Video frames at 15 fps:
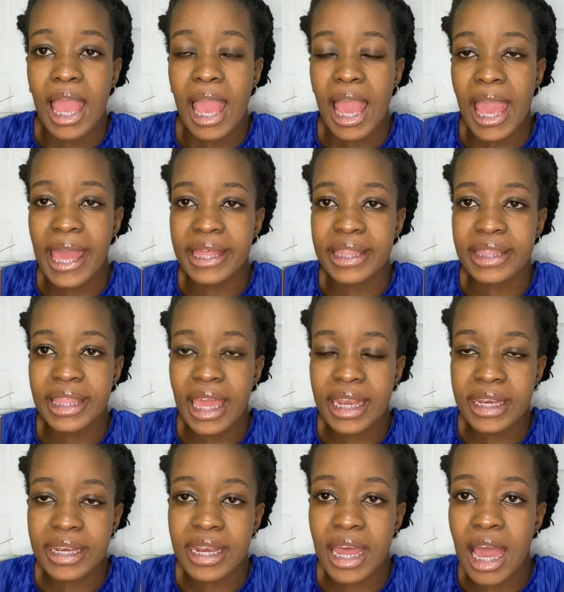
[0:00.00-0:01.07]
And
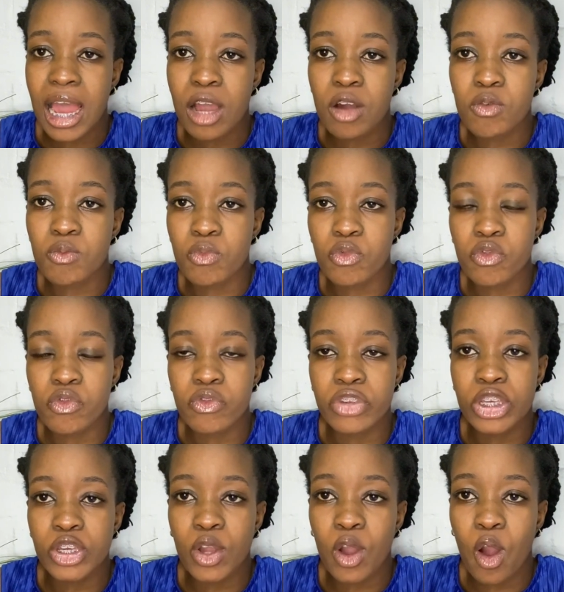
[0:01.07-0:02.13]
then now
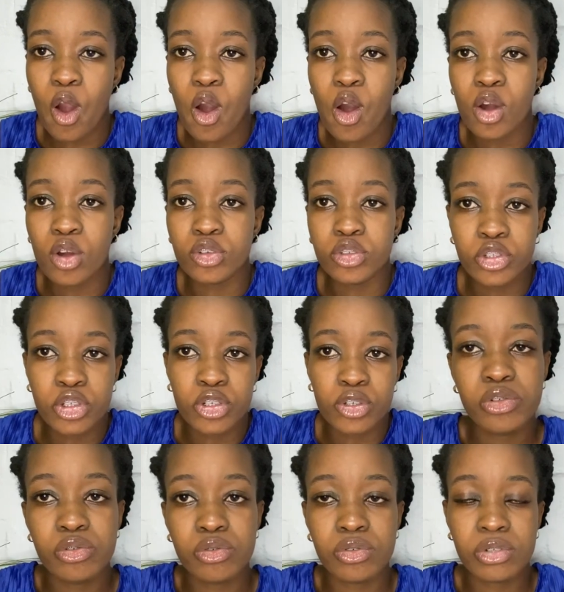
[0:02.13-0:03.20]
moving on to
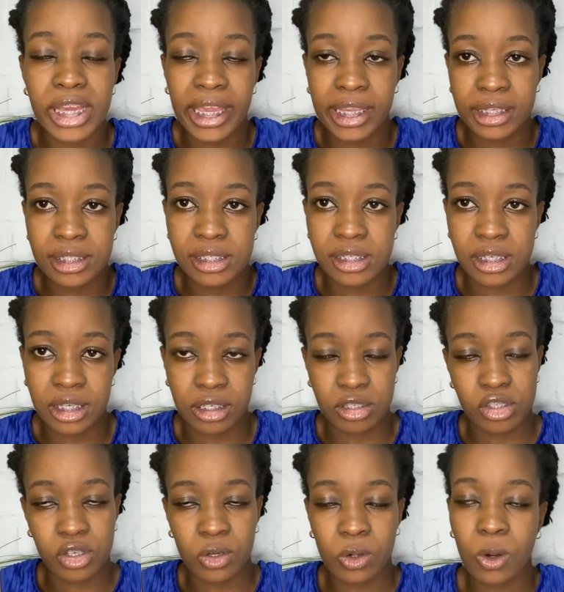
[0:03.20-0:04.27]
rule 18.
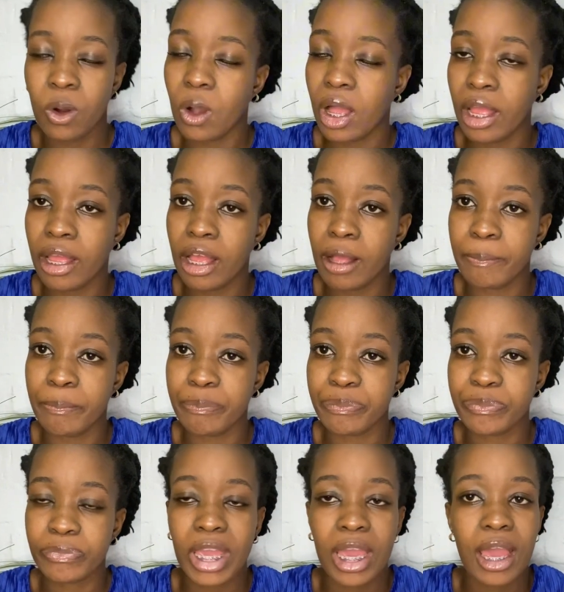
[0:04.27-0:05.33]
So
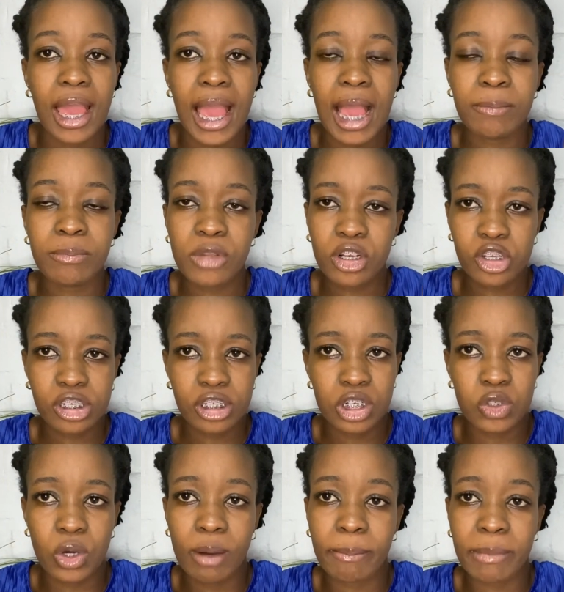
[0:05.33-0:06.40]
I'm not going to
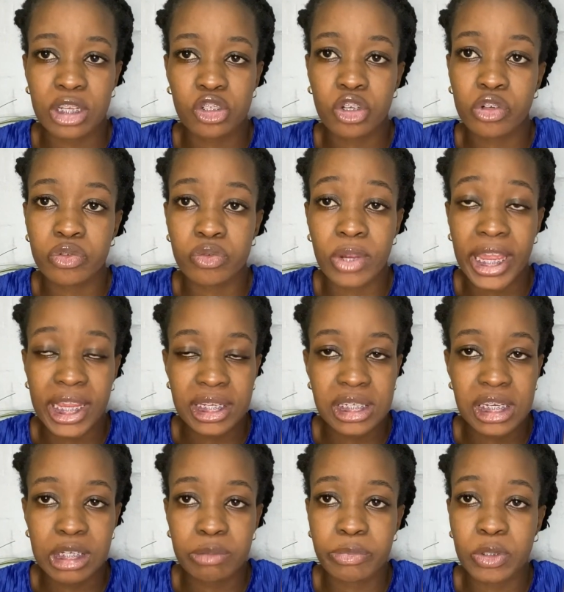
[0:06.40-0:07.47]
dwell much on rule
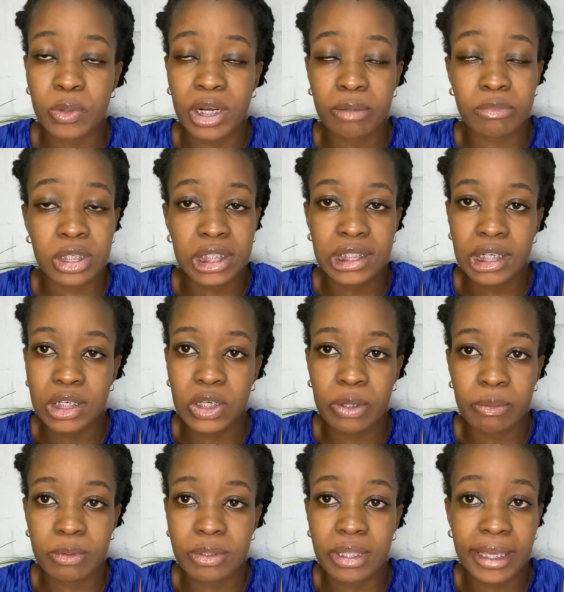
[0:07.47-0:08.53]
18, but what I'm going to tell you
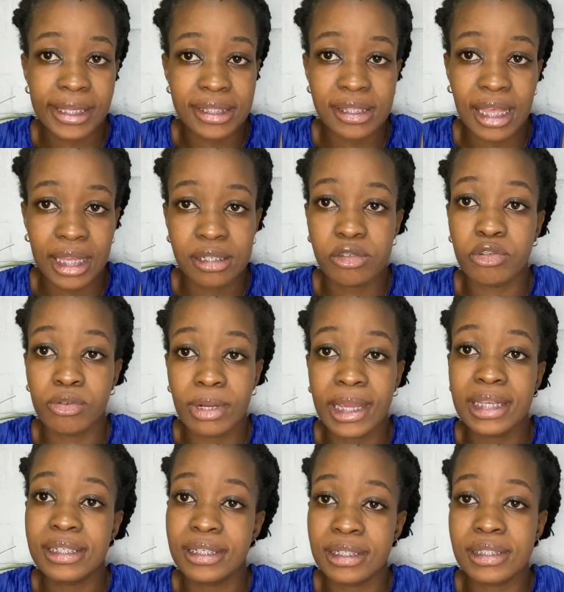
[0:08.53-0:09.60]
is that rule
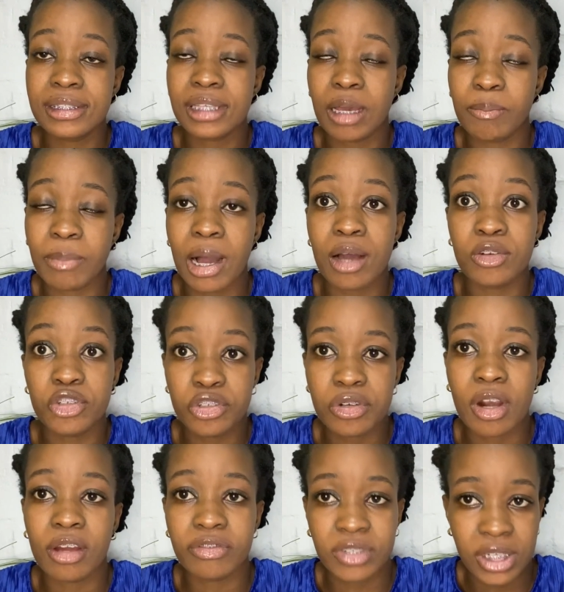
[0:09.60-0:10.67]
18 is about
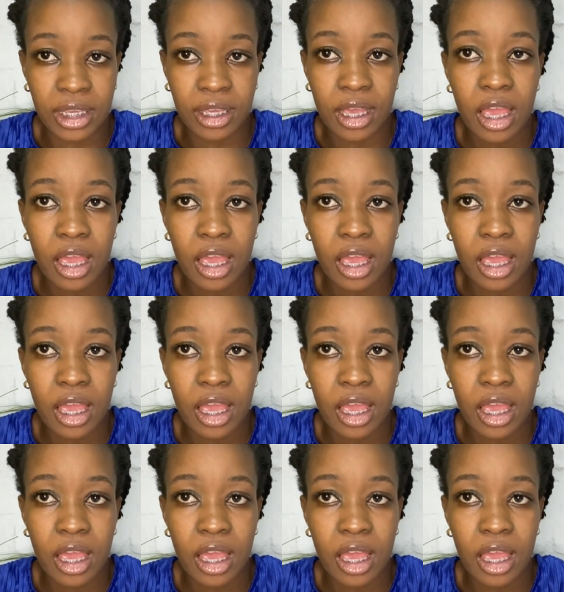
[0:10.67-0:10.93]
drafting.